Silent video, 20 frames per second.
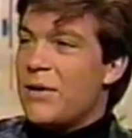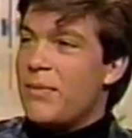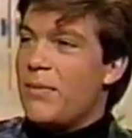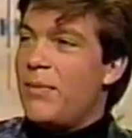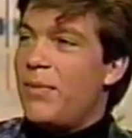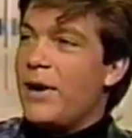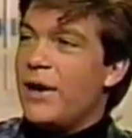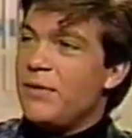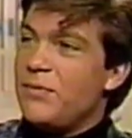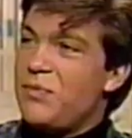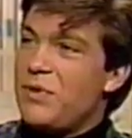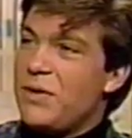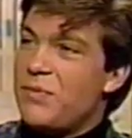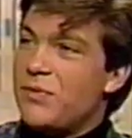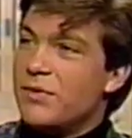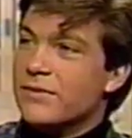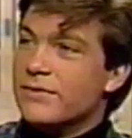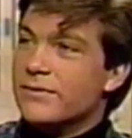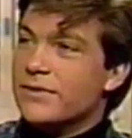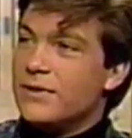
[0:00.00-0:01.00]
But
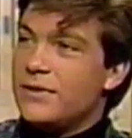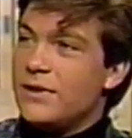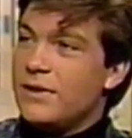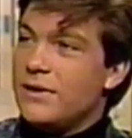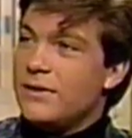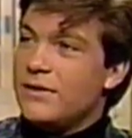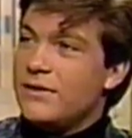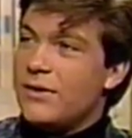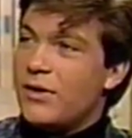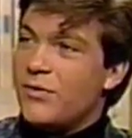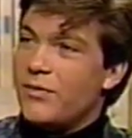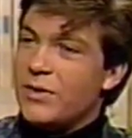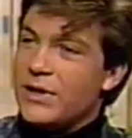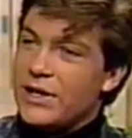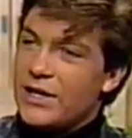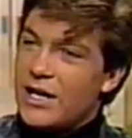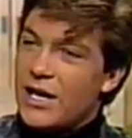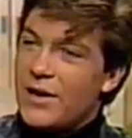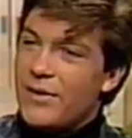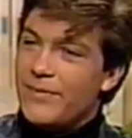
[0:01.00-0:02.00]
people don't
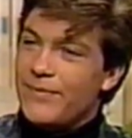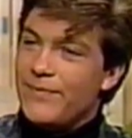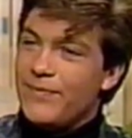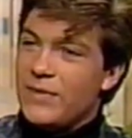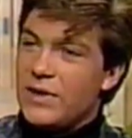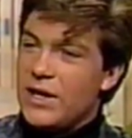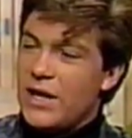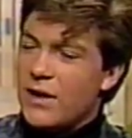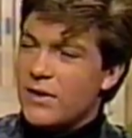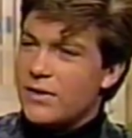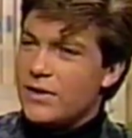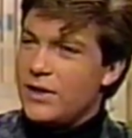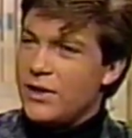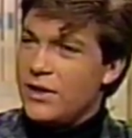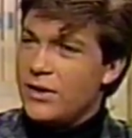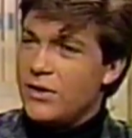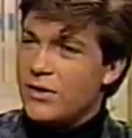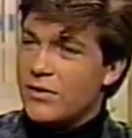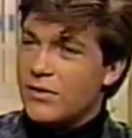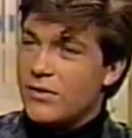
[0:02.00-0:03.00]
really come yelling at
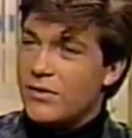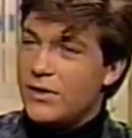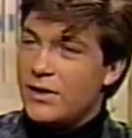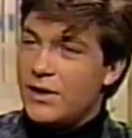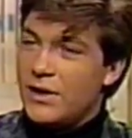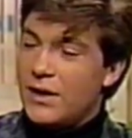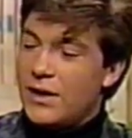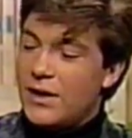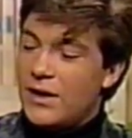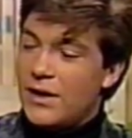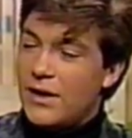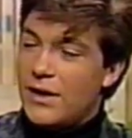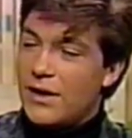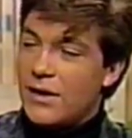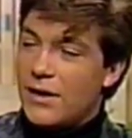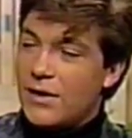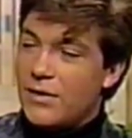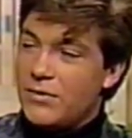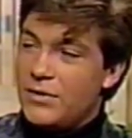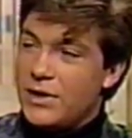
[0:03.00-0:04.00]
you
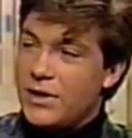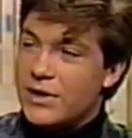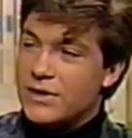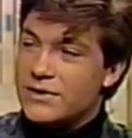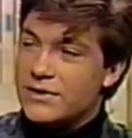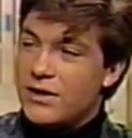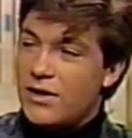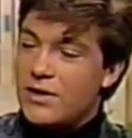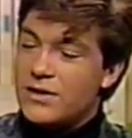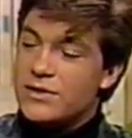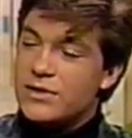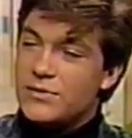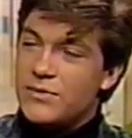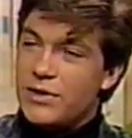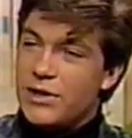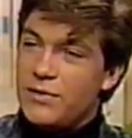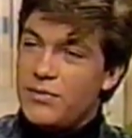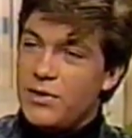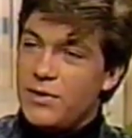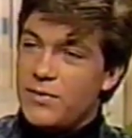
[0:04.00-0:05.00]
because there are so
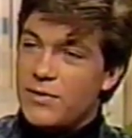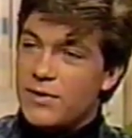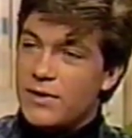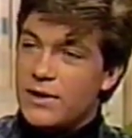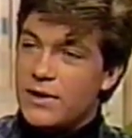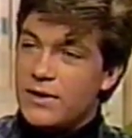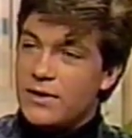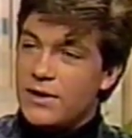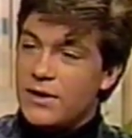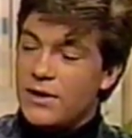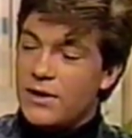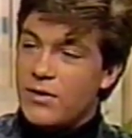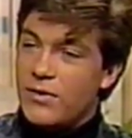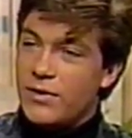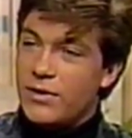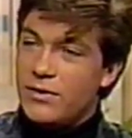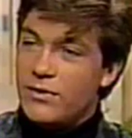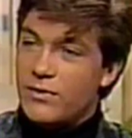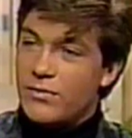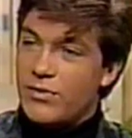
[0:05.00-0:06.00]
many people that
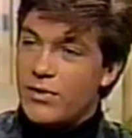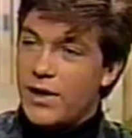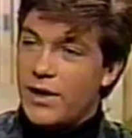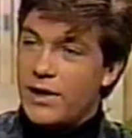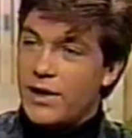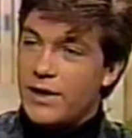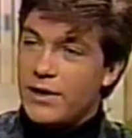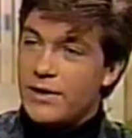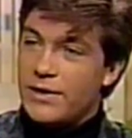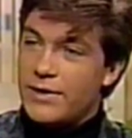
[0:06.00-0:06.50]
go into a product.